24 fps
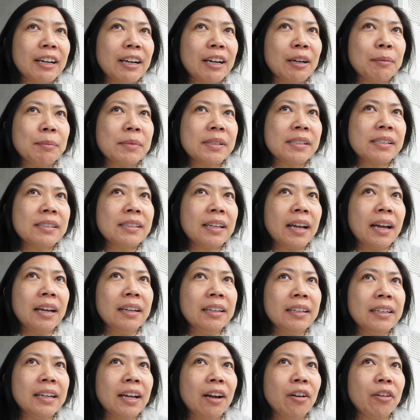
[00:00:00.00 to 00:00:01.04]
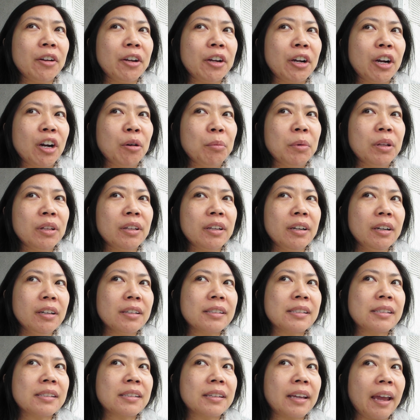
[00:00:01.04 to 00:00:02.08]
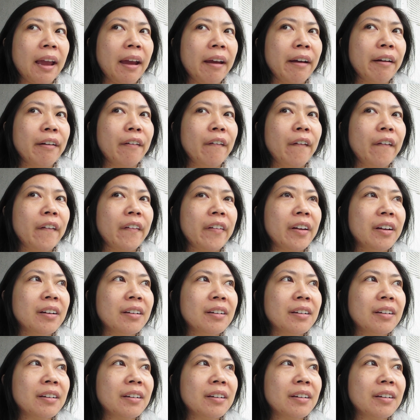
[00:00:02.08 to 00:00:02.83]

I'm standing out here. I'm a little scared.